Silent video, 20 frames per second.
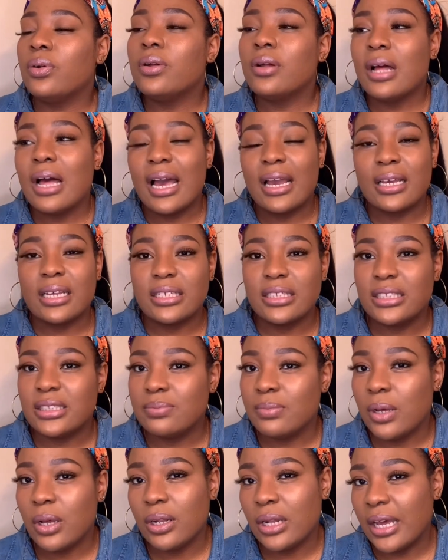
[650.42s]
I can
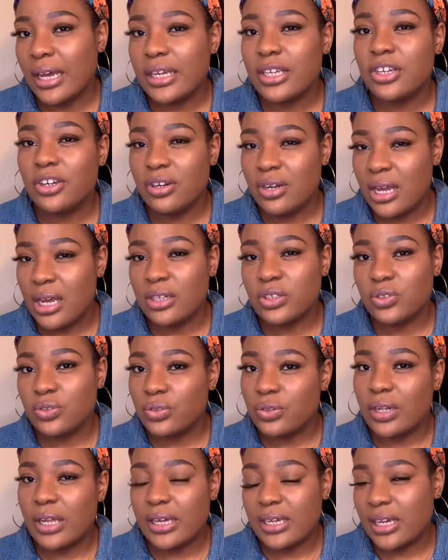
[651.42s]
smell like your
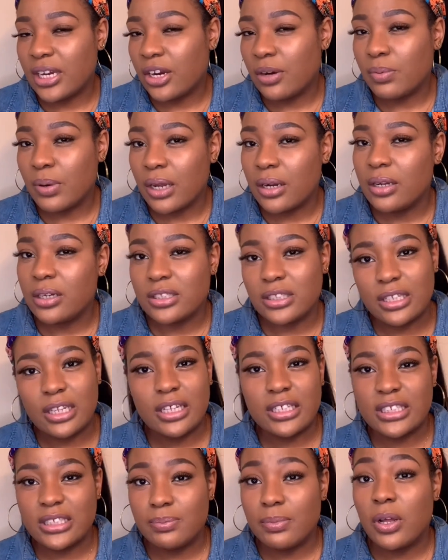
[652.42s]
natural like hair products and they
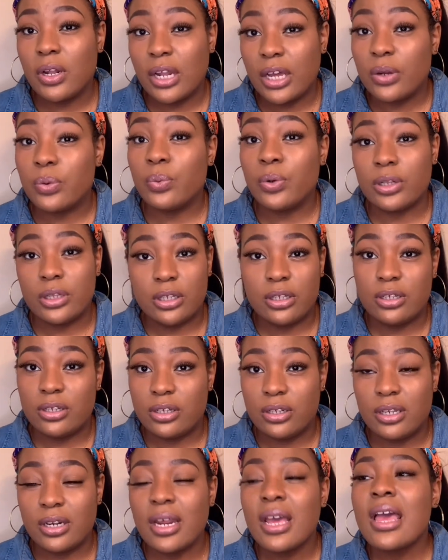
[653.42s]
smell like really
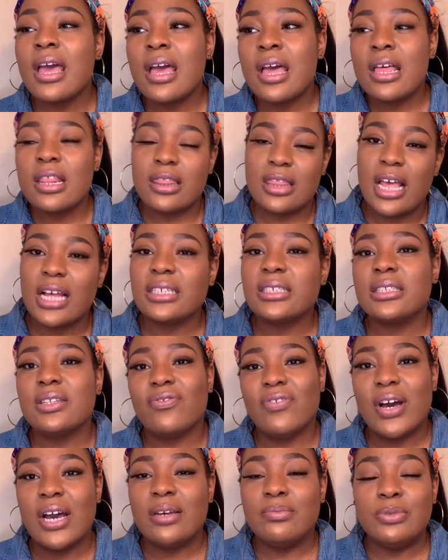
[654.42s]
good that's the
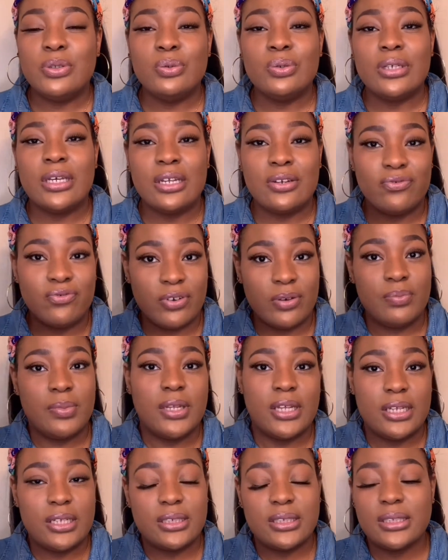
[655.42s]
vibe you get from
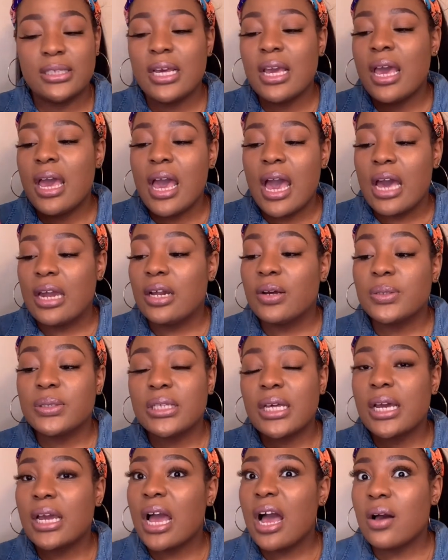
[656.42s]
this and i was
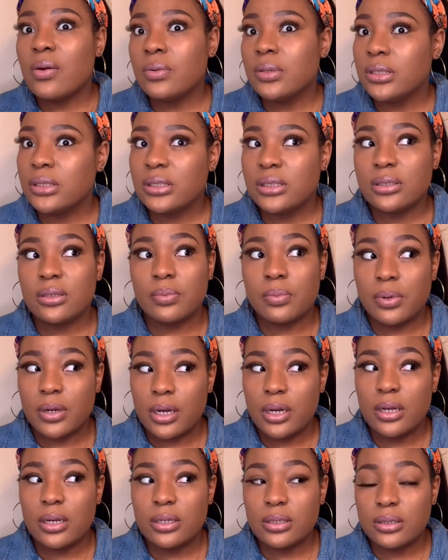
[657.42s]
like i was
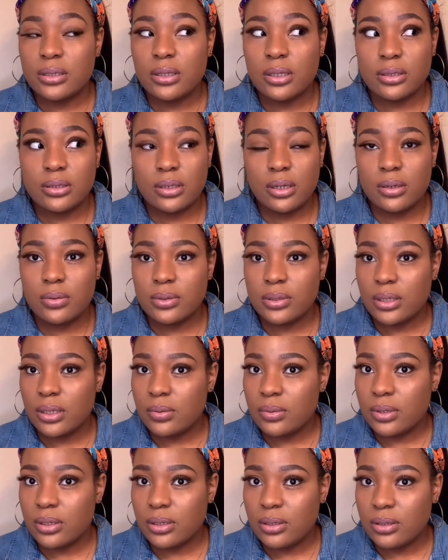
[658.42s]
surprised that y'all was
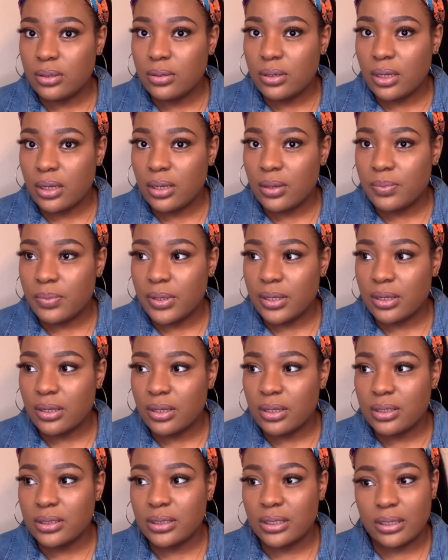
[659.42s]
able to do that
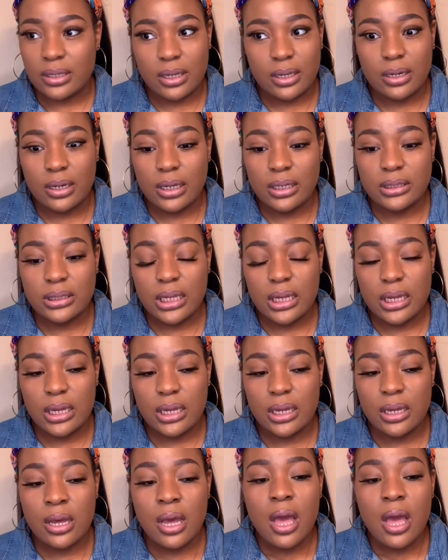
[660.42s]
because again i say